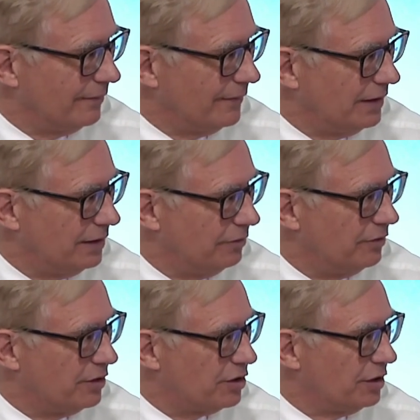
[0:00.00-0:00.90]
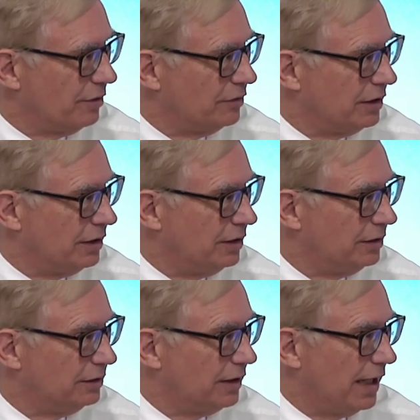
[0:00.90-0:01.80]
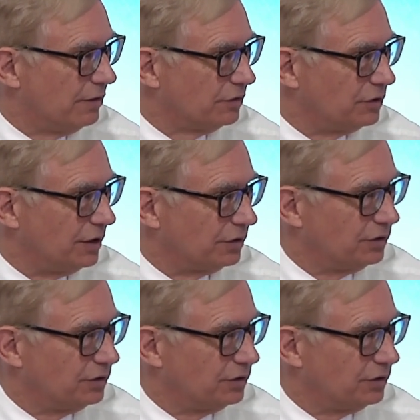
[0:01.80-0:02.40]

The vision of the candlesticks.